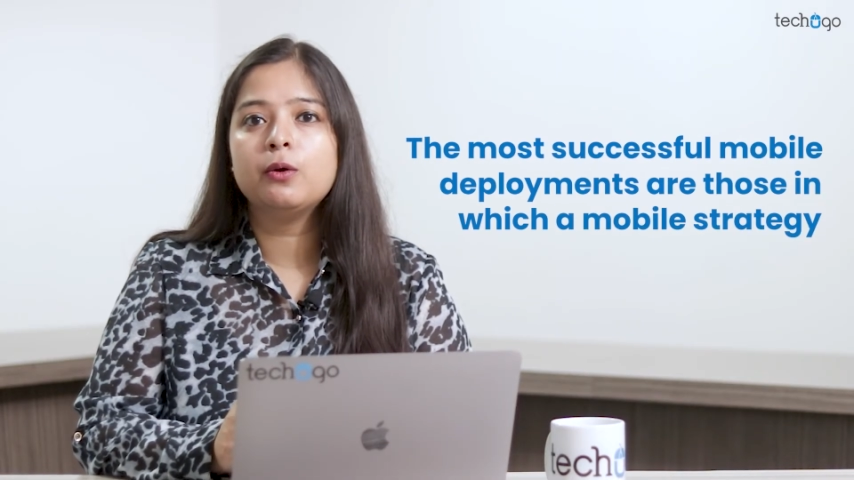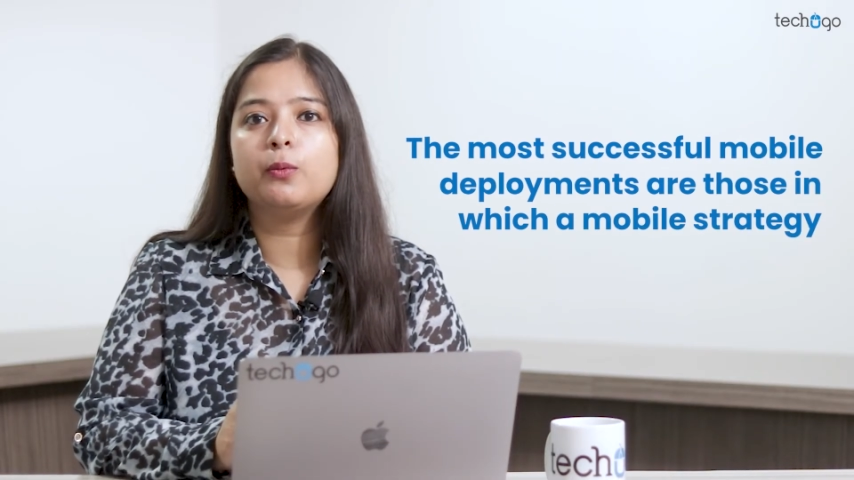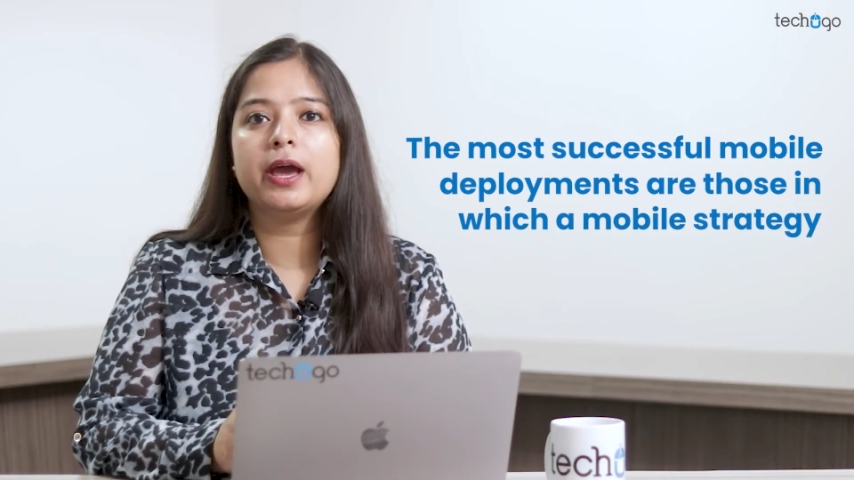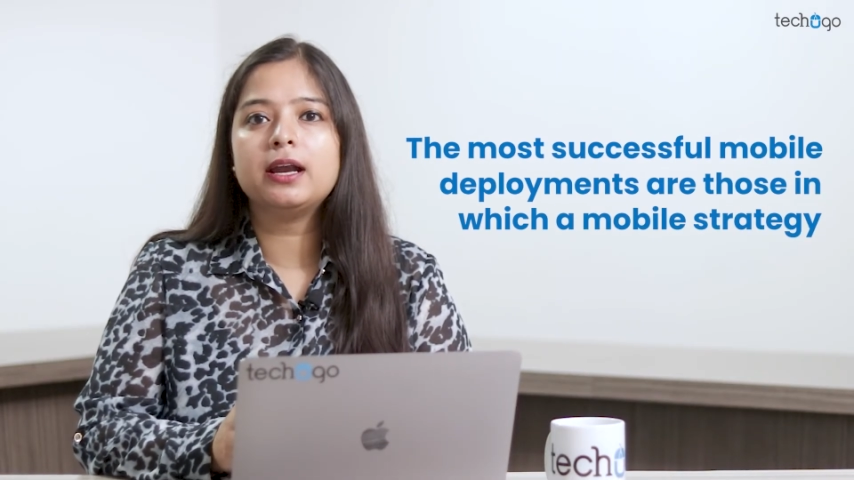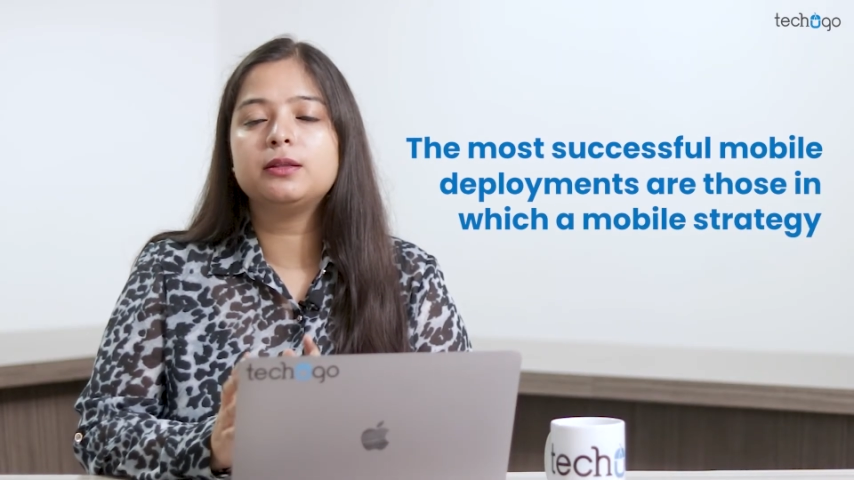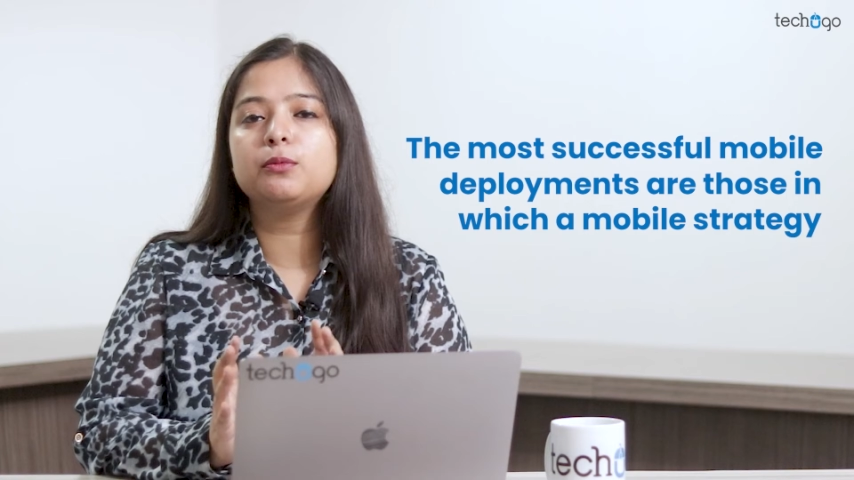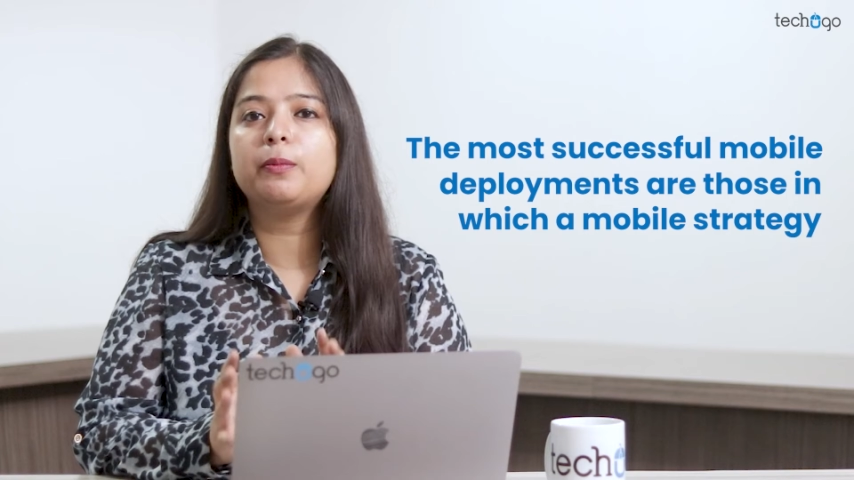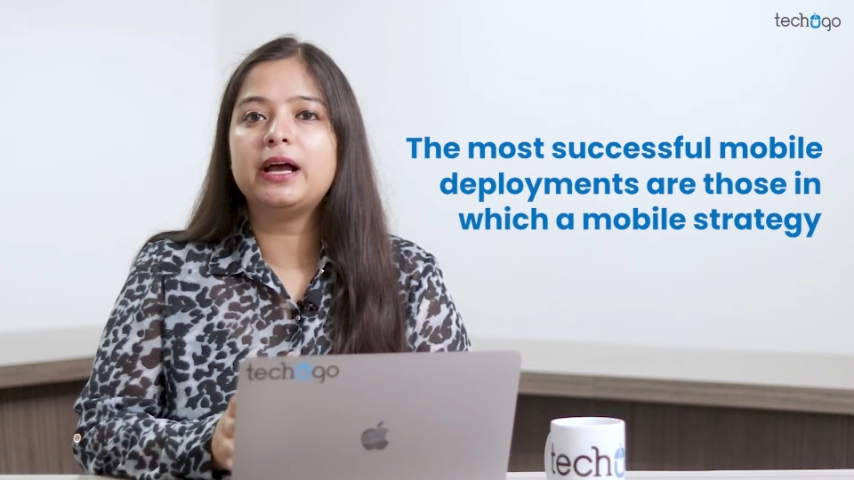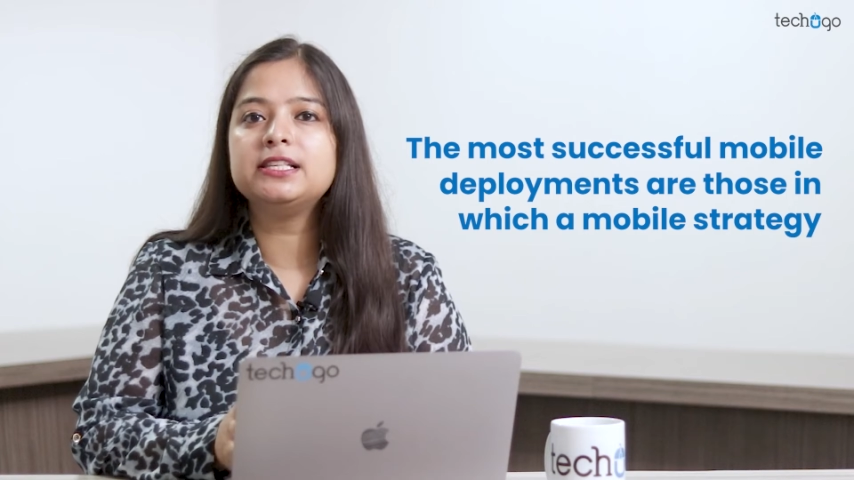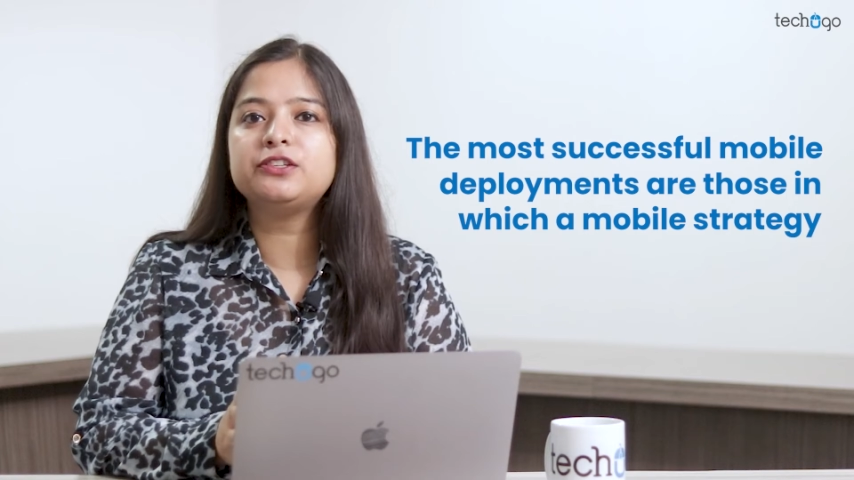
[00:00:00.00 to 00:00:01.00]
where the
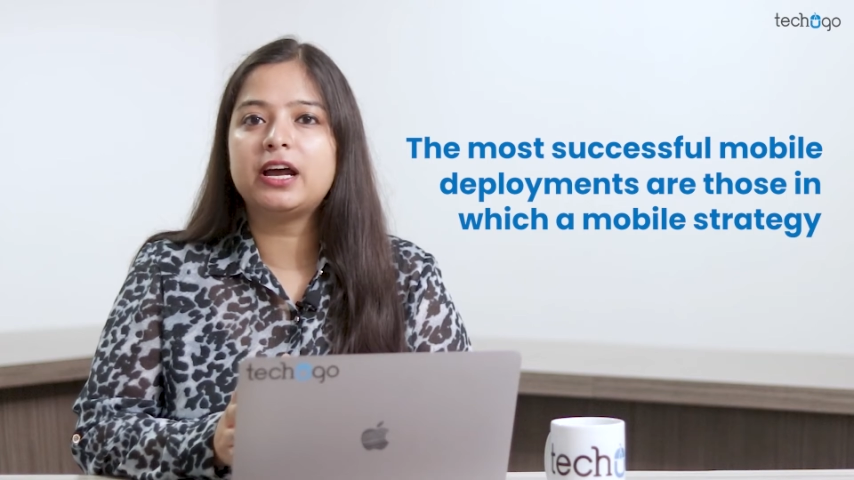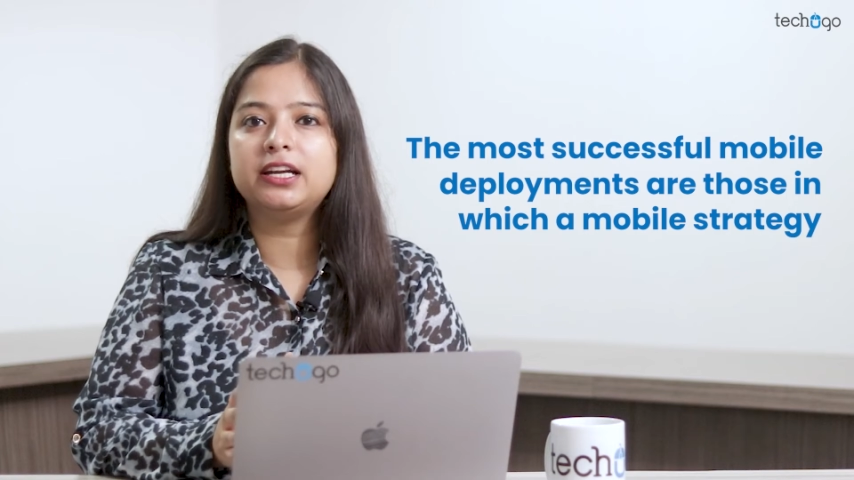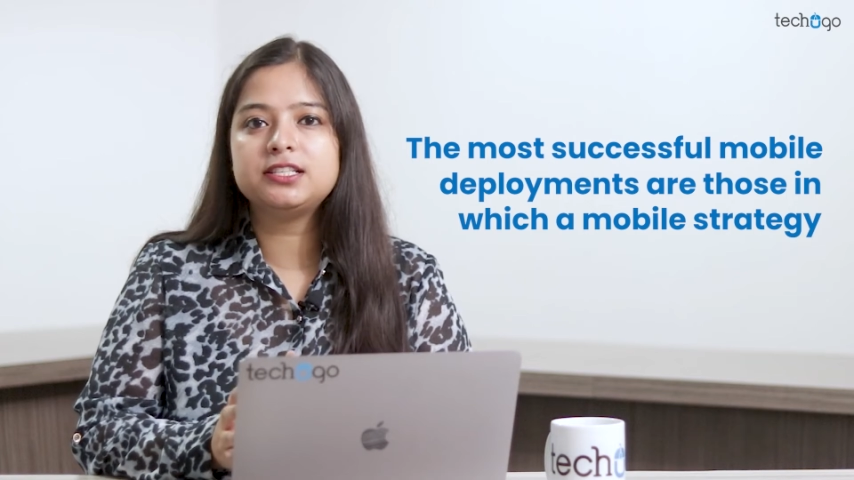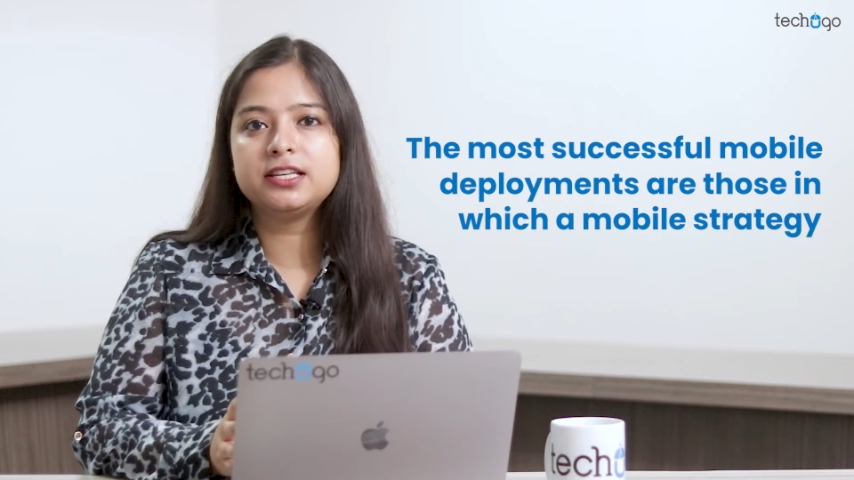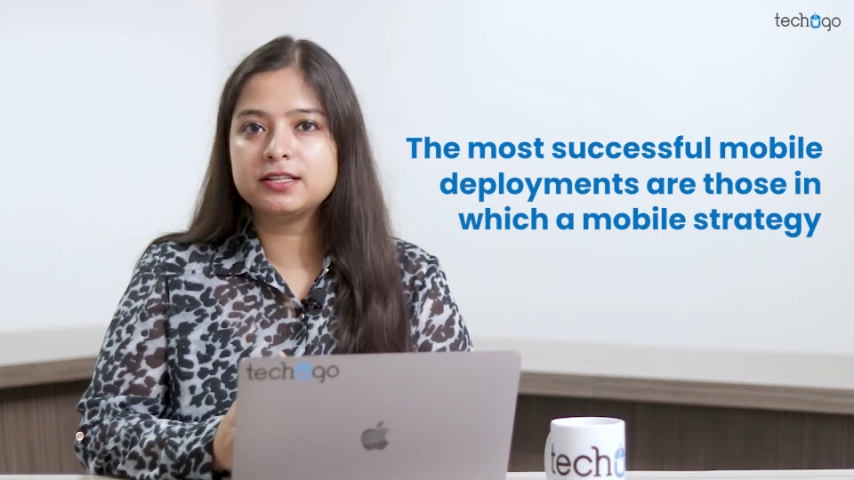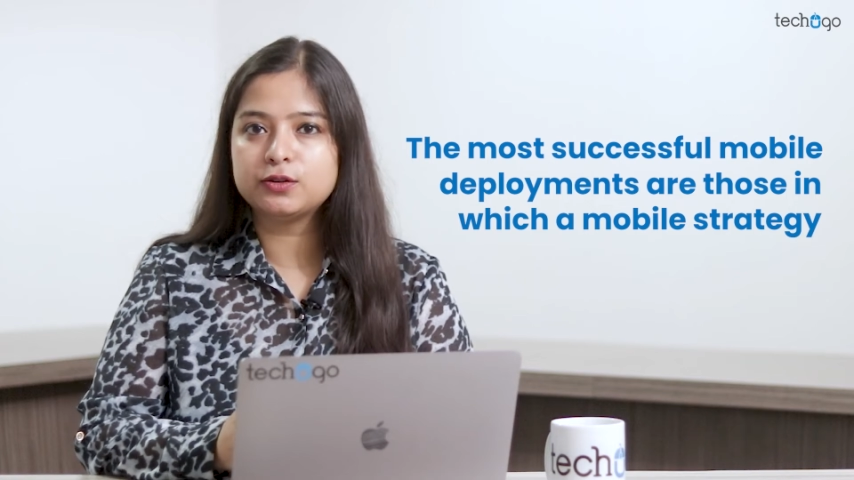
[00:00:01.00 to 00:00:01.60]
mobile strategy